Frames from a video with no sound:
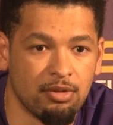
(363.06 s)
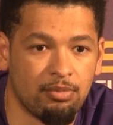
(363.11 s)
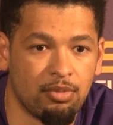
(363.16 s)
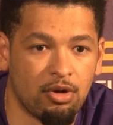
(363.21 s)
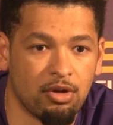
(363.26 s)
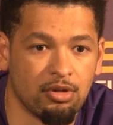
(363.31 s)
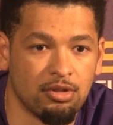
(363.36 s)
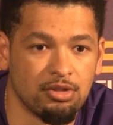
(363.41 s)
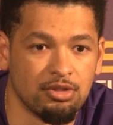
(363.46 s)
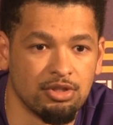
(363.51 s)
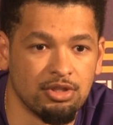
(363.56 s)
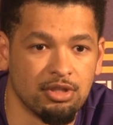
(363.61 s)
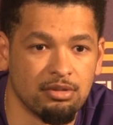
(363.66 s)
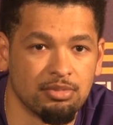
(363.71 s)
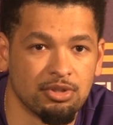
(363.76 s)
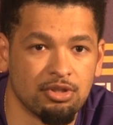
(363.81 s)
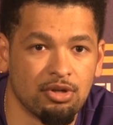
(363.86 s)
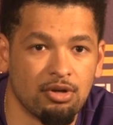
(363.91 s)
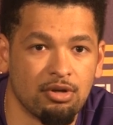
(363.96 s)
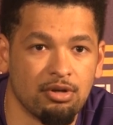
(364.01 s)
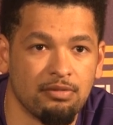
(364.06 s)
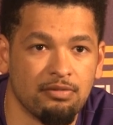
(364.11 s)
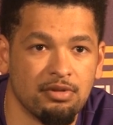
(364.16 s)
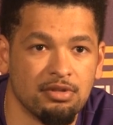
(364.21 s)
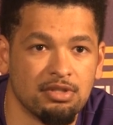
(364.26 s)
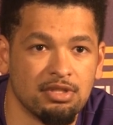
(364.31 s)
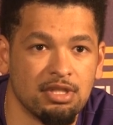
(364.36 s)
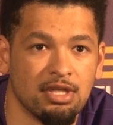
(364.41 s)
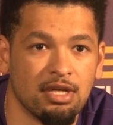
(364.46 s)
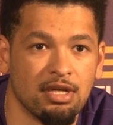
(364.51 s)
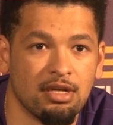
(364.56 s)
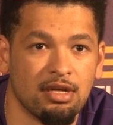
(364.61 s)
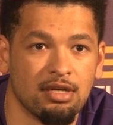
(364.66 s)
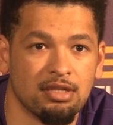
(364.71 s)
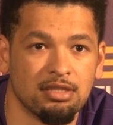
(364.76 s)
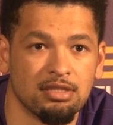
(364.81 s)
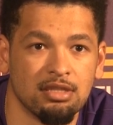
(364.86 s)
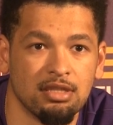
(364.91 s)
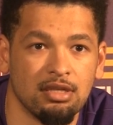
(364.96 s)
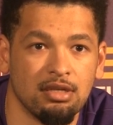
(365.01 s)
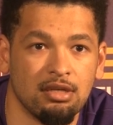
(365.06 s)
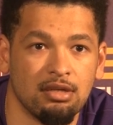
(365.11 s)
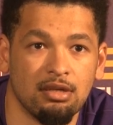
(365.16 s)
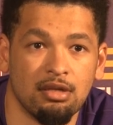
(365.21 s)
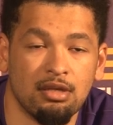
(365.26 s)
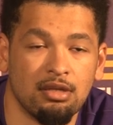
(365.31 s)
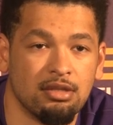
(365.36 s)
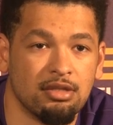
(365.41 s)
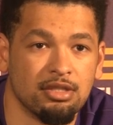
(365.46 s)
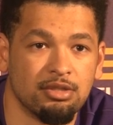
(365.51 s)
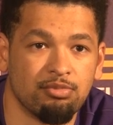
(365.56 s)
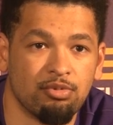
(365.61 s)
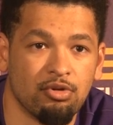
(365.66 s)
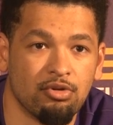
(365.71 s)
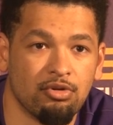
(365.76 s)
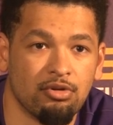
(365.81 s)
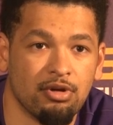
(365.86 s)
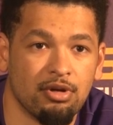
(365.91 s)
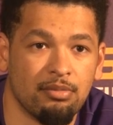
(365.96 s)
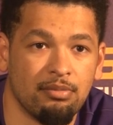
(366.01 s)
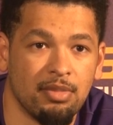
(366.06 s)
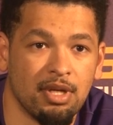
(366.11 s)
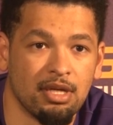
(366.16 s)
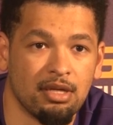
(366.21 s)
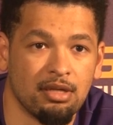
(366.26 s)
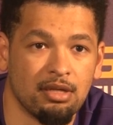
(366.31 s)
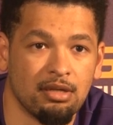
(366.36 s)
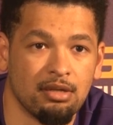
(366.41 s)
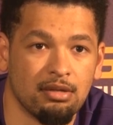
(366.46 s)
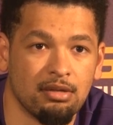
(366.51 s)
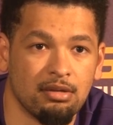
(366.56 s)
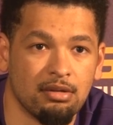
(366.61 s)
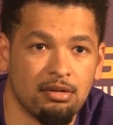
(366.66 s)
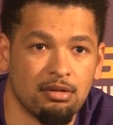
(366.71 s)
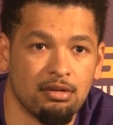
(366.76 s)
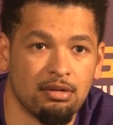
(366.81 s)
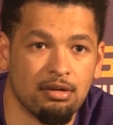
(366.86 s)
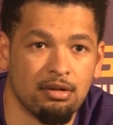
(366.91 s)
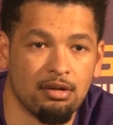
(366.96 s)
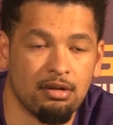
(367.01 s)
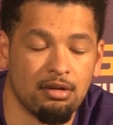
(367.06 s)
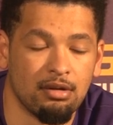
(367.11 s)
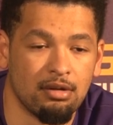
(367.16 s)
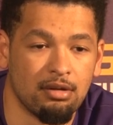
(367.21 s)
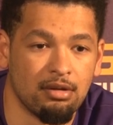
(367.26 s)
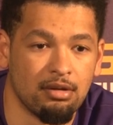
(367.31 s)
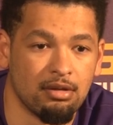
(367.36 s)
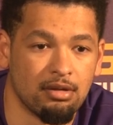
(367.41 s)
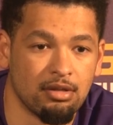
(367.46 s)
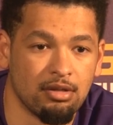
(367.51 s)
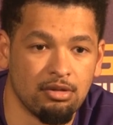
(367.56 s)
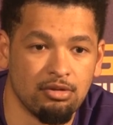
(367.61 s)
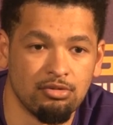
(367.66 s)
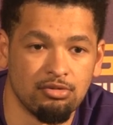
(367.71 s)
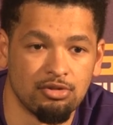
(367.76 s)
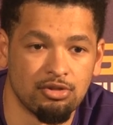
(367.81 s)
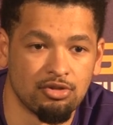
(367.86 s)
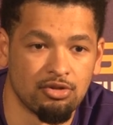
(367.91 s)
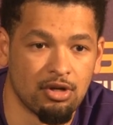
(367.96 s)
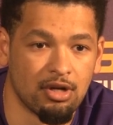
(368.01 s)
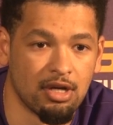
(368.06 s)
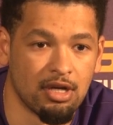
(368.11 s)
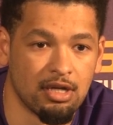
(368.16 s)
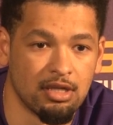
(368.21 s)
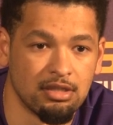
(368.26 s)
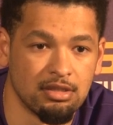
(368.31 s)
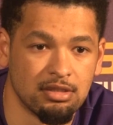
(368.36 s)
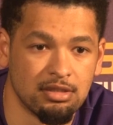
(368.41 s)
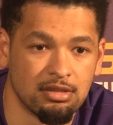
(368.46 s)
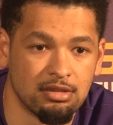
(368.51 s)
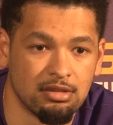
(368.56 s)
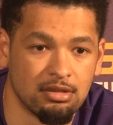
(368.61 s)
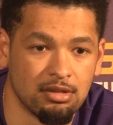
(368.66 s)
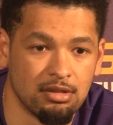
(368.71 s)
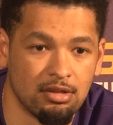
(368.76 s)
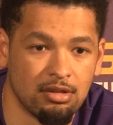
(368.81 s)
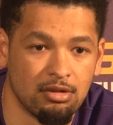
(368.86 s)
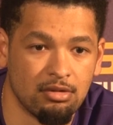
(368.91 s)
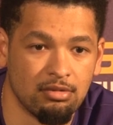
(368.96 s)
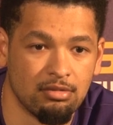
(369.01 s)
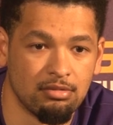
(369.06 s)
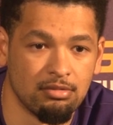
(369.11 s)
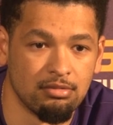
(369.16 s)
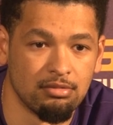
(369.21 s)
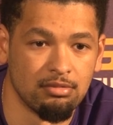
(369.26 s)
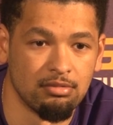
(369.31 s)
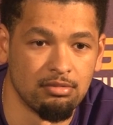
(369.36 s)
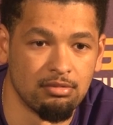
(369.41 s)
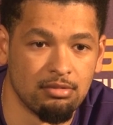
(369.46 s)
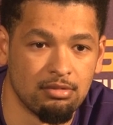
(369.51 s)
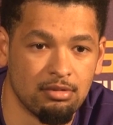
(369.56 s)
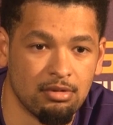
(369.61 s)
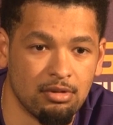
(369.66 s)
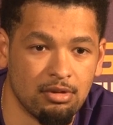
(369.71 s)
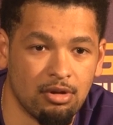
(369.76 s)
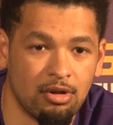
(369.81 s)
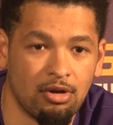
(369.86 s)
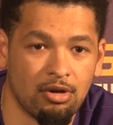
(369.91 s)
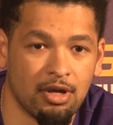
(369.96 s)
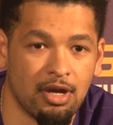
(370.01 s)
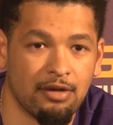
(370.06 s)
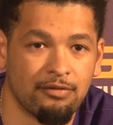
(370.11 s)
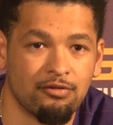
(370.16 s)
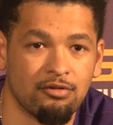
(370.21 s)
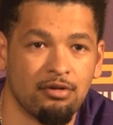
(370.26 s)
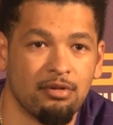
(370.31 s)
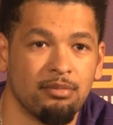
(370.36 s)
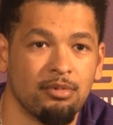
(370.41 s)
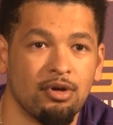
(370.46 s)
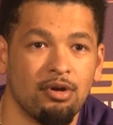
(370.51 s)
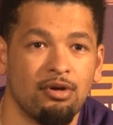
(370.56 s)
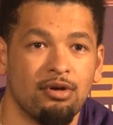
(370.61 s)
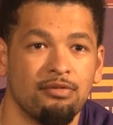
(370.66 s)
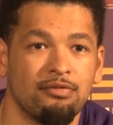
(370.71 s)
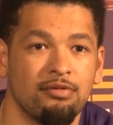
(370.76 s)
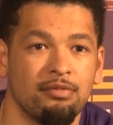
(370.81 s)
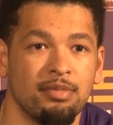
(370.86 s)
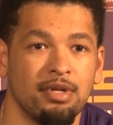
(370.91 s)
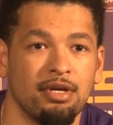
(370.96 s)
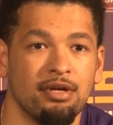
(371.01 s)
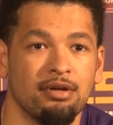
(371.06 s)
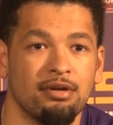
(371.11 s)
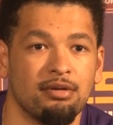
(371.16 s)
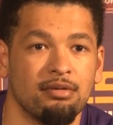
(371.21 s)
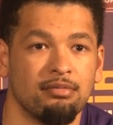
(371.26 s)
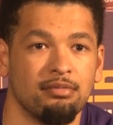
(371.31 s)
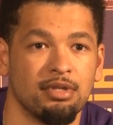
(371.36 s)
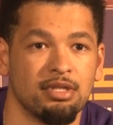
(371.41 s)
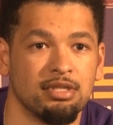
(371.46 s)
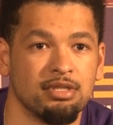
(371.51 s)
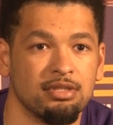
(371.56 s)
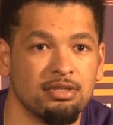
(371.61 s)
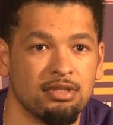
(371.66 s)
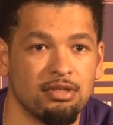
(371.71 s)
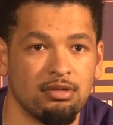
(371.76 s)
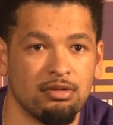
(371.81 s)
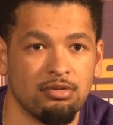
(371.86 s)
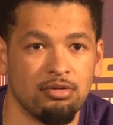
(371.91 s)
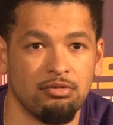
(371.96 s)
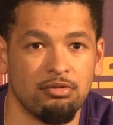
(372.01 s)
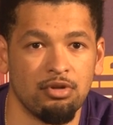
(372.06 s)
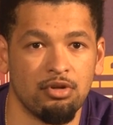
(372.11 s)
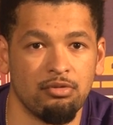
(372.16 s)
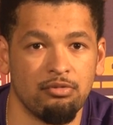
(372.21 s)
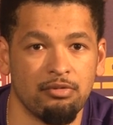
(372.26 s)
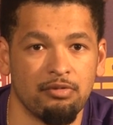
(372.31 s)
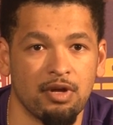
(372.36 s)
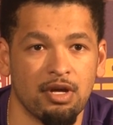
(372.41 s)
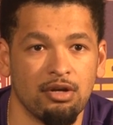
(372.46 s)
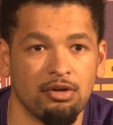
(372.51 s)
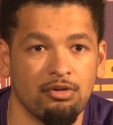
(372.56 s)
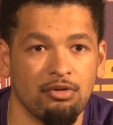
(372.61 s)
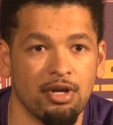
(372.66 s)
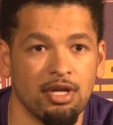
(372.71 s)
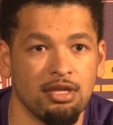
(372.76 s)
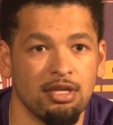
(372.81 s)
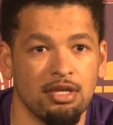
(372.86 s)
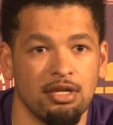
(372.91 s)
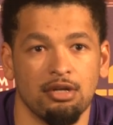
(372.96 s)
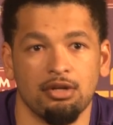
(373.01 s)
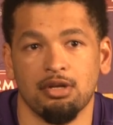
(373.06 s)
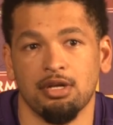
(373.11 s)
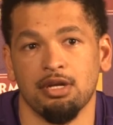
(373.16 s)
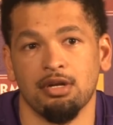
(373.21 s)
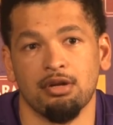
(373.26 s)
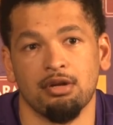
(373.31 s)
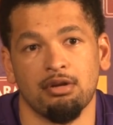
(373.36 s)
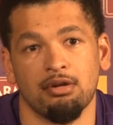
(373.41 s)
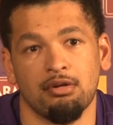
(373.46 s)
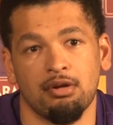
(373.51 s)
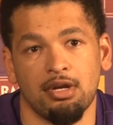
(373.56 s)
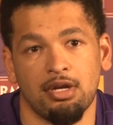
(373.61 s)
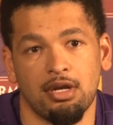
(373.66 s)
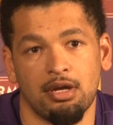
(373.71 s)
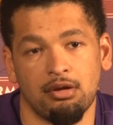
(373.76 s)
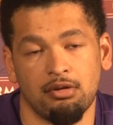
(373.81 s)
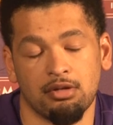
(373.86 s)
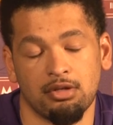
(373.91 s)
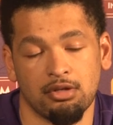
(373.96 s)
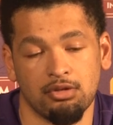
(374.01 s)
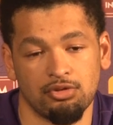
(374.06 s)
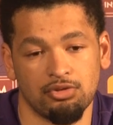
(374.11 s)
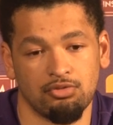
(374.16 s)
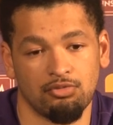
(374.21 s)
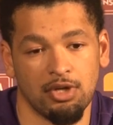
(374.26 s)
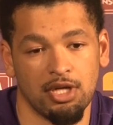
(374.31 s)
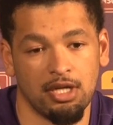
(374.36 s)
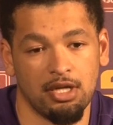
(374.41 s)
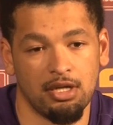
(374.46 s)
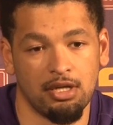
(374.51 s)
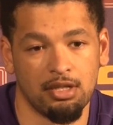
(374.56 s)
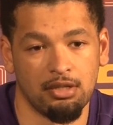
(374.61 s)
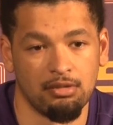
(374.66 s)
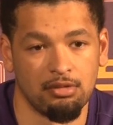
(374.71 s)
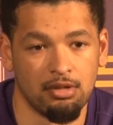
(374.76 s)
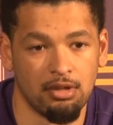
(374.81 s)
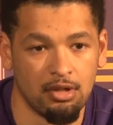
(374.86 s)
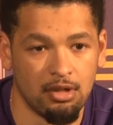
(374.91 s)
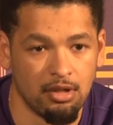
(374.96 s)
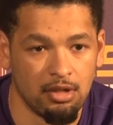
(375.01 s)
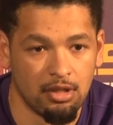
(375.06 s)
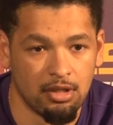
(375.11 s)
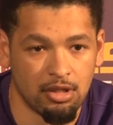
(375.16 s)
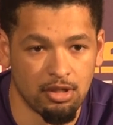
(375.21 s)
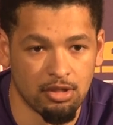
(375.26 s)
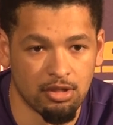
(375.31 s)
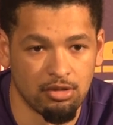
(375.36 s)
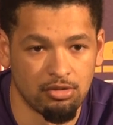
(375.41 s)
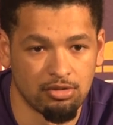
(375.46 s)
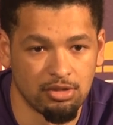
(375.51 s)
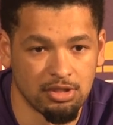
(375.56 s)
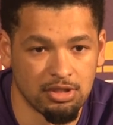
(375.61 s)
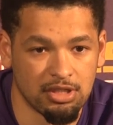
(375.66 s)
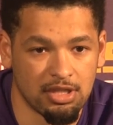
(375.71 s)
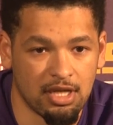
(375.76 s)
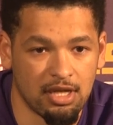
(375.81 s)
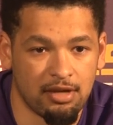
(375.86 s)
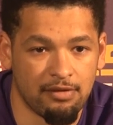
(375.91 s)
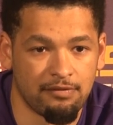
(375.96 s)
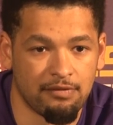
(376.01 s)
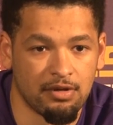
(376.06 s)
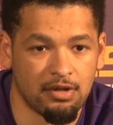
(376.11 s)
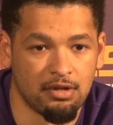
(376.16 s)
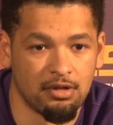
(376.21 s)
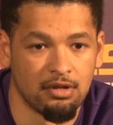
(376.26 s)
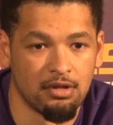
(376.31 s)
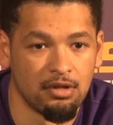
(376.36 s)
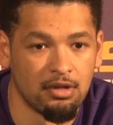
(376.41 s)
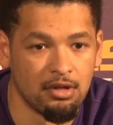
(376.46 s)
a part of the jump start of this thing, and I see this program making huge strides, you know, long after I'm gone from here. Because, you know, we've got a great leader here right now in Coach Wade and the coaching staff. And,